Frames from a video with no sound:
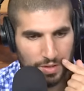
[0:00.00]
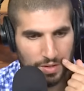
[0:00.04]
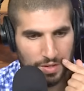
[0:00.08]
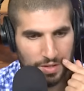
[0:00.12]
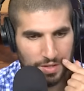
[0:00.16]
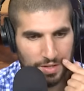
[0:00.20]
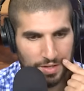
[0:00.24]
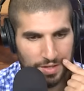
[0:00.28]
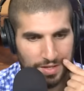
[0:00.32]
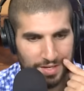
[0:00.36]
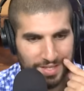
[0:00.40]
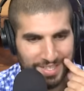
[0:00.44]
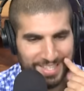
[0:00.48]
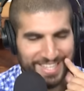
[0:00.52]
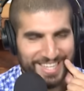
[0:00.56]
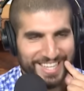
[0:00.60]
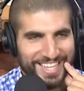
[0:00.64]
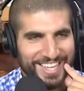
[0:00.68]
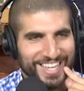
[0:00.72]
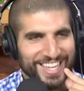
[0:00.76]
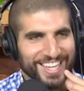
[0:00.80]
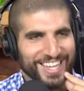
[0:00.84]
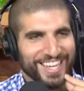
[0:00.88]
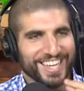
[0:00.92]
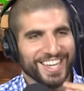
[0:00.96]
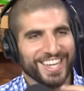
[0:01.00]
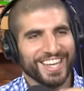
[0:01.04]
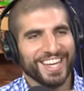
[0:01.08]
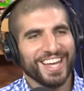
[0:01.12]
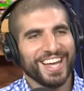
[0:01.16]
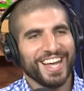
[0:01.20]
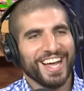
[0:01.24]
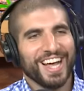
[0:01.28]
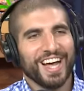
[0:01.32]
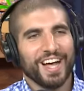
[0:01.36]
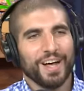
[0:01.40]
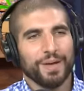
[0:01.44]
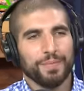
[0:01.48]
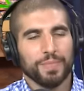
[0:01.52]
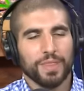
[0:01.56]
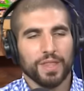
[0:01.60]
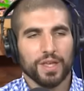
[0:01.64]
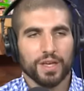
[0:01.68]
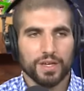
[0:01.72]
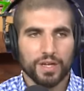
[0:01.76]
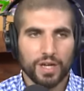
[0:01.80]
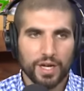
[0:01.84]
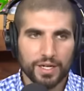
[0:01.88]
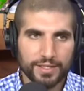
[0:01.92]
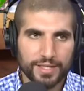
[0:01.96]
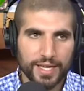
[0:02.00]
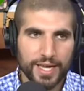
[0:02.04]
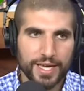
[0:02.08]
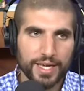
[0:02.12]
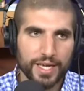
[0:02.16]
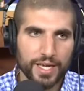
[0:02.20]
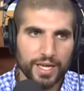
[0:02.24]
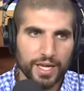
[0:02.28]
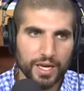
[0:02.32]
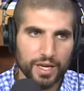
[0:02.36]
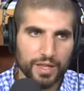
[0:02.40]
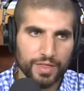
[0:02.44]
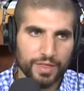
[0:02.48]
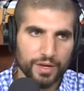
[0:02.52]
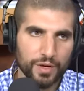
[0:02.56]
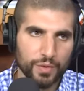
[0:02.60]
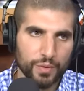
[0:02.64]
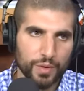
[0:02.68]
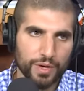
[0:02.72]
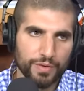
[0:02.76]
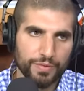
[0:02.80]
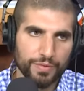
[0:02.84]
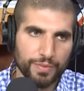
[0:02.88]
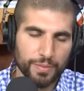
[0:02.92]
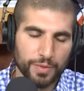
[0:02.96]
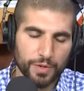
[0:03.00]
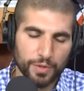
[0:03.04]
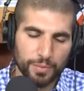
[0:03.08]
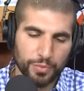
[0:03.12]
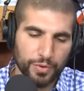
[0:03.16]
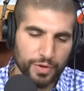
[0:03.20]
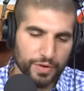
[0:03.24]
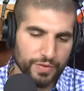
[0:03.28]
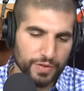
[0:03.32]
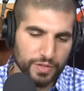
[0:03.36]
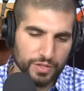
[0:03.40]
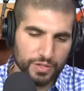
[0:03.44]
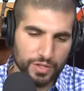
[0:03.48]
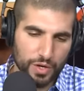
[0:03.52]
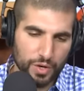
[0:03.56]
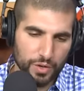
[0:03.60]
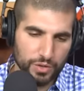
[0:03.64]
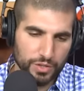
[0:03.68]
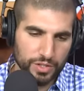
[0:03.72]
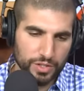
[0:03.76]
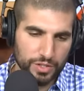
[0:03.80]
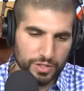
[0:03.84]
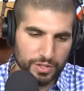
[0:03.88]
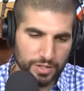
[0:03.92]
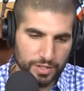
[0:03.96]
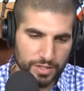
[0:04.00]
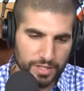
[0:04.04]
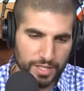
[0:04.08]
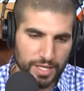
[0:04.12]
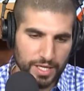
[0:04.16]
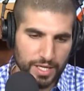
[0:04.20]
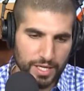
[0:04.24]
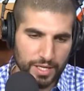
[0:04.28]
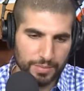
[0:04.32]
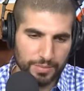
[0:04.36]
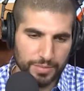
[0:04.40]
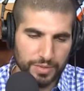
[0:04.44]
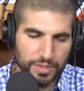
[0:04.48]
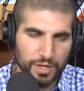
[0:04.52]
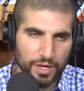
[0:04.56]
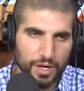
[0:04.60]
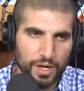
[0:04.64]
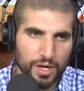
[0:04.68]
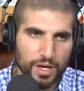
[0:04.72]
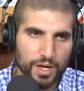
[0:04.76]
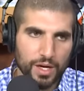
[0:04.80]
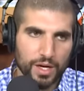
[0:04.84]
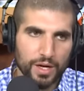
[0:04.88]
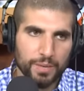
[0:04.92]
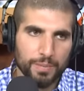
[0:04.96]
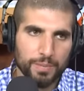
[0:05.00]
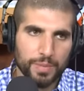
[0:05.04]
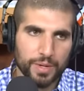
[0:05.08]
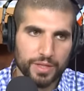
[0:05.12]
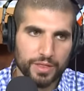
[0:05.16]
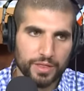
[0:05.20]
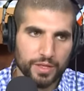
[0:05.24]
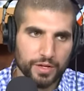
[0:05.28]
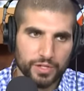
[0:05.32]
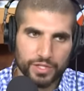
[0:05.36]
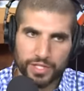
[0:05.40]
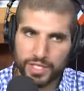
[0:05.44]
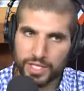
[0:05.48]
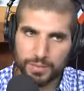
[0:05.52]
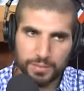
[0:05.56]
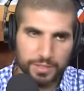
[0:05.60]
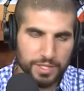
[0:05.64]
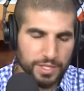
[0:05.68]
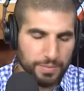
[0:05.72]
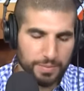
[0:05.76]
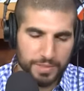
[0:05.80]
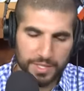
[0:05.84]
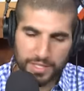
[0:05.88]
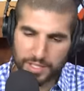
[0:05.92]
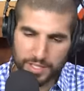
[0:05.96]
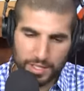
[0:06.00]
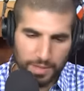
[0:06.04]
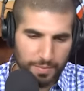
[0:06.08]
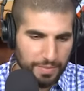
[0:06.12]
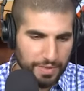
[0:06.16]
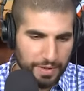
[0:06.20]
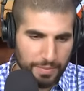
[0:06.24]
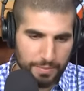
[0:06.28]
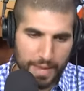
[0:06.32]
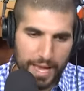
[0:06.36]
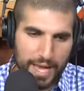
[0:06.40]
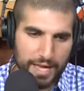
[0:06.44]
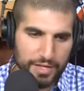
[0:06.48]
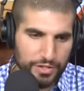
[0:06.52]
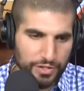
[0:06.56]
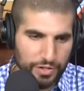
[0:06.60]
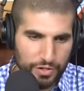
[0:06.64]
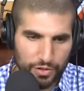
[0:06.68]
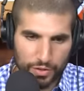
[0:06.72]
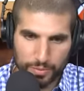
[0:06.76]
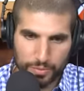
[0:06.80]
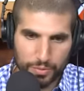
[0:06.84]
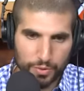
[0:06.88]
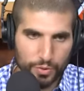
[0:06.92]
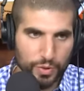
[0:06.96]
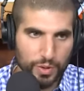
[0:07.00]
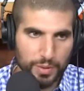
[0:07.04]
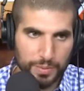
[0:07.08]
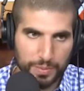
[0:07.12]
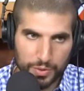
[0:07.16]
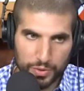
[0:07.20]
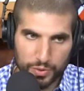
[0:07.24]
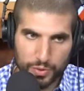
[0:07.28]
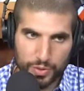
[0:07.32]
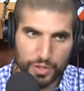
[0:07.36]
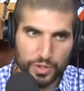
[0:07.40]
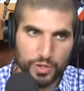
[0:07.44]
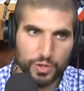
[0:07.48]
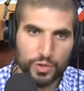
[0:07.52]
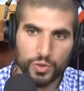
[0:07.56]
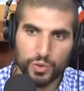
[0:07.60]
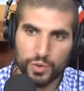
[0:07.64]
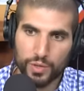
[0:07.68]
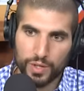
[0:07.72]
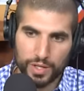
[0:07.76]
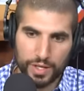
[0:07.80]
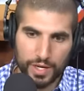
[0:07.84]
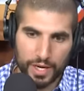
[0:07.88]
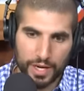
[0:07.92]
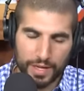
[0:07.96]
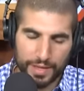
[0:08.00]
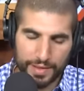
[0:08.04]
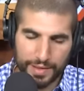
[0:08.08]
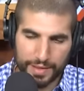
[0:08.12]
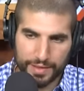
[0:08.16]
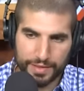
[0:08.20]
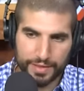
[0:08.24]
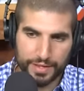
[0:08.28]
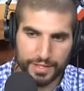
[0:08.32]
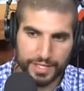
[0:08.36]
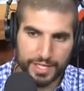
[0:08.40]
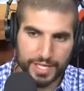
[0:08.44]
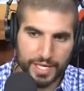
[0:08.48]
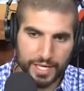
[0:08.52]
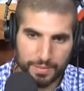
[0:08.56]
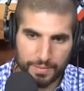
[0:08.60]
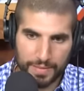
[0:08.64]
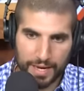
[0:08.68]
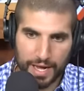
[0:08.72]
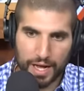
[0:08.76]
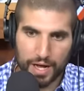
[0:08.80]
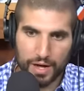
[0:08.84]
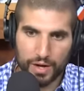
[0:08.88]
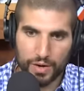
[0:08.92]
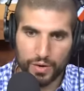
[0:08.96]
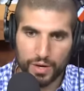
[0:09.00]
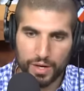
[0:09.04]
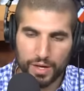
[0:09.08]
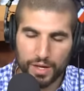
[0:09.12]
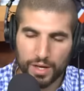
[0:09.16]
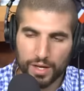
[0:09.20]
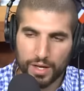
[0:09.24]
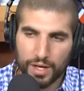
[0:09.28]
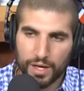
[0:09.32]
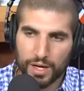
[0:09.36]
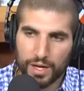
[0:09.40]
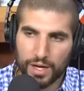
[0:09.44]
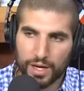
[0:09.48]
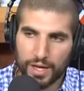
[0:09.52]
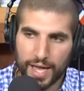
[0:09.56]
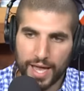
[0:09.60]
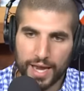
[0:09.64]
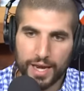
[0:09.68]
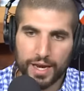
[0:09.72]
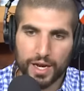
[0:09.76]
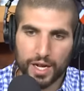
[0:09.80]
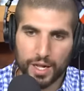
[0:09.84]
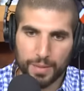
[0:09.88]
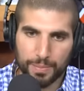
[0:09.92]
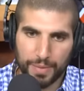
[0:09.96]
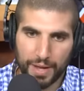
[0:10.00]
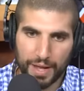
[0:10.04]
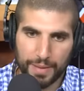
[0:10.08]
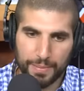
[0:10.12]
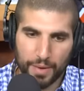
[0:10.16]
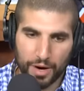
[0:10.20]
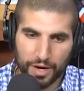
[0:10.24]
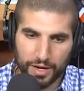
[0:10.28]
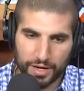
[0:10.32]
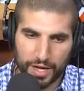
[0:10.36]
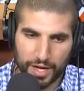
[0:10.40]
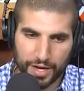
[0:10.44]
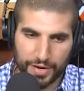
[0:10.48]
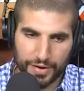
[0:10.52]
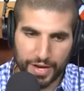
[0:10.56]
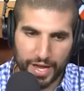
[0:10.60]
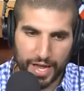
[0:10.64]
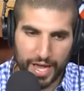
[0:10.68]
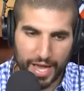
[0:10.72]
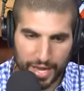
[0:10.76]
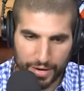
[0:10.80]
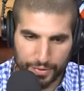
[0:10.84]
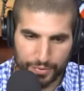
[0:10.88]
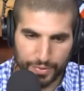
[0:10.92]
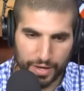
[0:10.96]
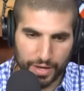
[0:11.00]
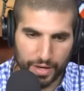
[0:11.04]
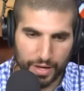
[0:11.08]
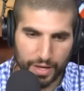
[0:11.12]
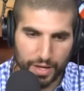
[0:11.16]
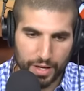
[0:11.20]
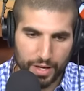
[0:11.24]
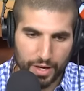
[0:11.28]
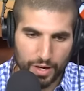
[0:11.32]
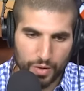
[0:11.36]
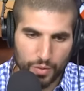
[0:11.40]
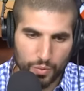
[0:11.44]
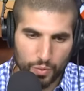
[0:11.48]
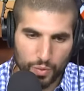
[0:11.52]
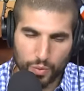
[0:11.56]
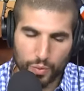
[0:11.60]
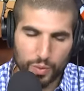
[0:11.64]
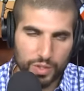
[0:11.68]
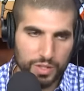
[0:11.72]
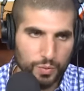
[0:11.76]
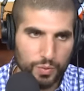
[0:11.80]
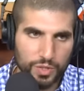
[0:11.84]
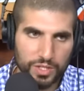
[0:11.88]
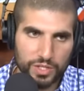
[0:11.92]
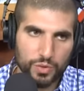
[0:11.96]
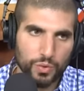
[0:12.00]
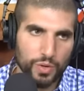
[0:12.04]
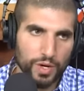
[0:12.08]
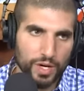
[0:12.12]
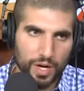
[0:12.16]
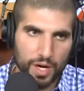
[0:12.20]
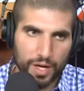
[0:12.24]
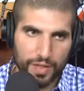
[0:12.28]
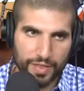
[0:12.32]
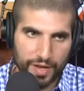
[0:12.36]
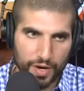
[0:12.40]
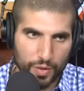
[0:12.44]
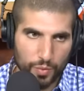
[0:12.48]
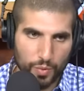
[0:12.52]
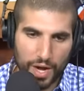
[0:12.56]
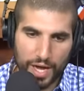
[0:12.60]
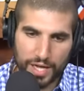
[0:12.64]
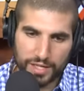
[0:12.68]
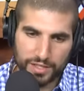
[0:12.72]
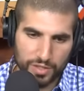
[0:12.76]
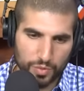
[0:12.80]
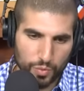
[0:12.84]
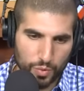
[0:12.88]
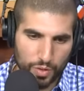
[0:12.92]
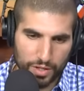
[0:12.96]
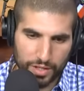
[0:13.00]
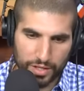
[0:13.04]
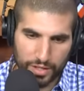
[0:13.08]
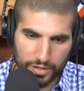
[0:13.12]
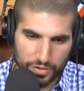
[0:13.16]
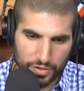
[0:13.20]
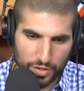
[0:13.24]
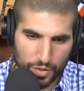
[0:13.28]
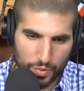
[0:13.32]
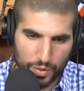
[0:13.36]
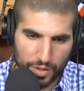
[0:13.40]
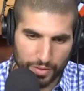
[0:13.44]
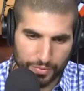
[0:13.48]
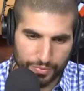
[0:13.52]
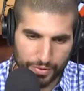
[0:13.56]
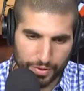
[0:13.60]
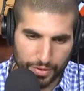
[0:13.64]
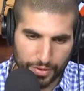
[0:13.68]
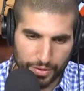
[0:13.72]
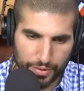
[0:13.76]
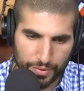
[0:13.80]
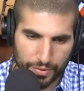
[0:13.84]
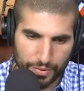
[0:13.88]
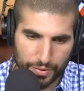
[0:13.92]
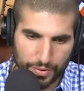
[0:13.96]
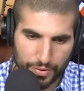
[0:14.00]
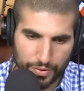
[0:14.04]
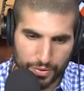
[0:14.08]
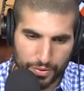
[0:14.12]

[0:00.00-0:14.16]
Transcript: sort of went went for it. Um, not taking anything away from your previous coaches and teams but there seems to be something magical brewing between you and, and, and the team now, uh, headed up by Mark Henry. What, what, what's going on there? Why is it working so well for you?